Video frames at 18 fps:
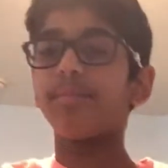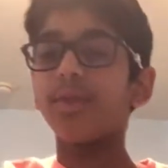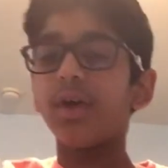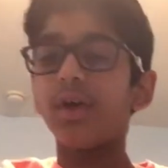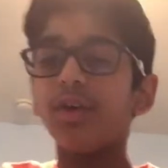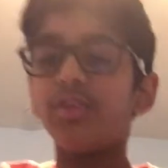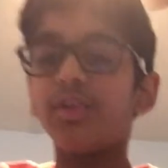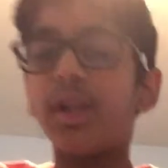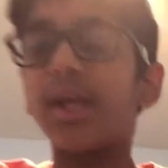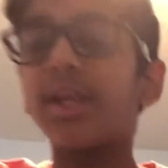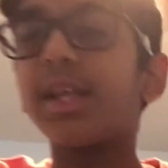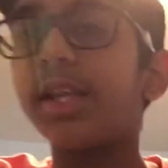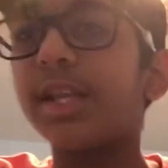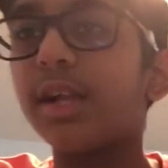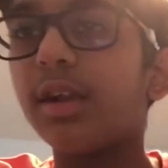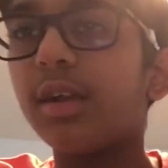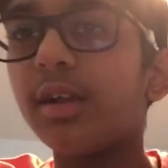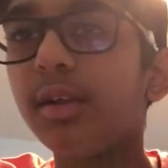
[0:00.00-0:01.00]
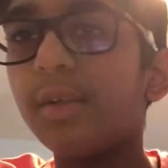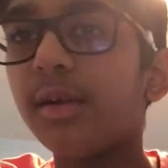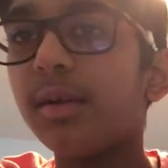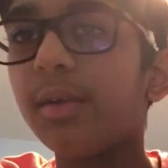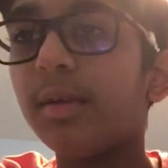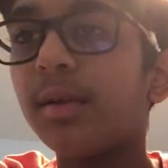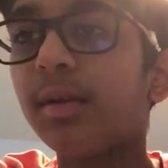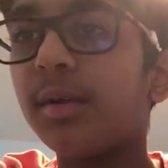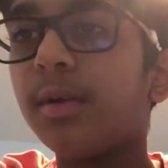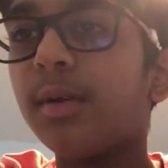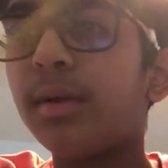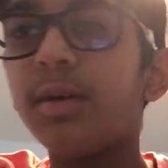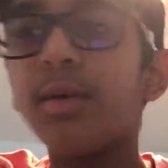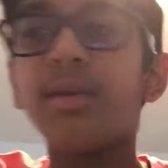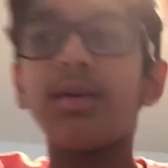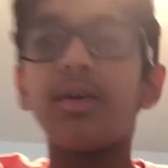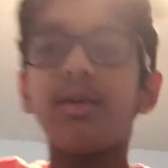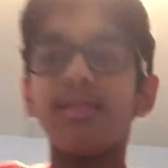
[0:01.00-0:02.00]
So now you can hear.
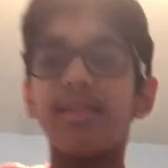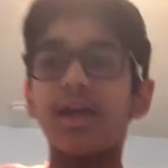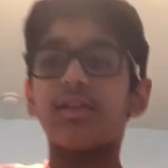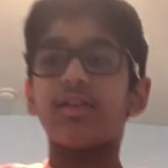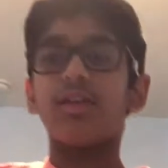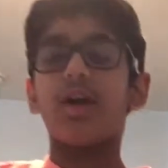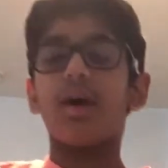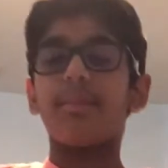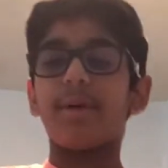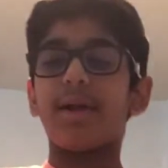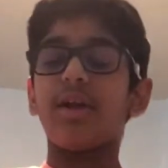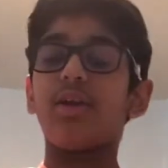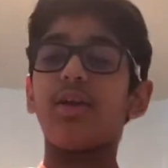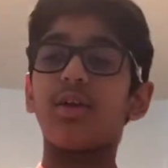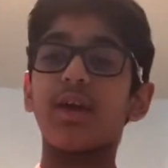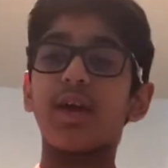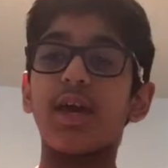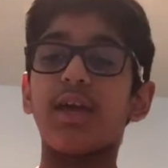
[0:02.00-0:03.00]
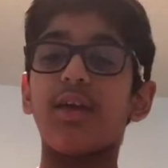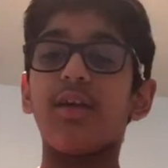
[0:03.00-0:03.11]
That's a lot better, okay.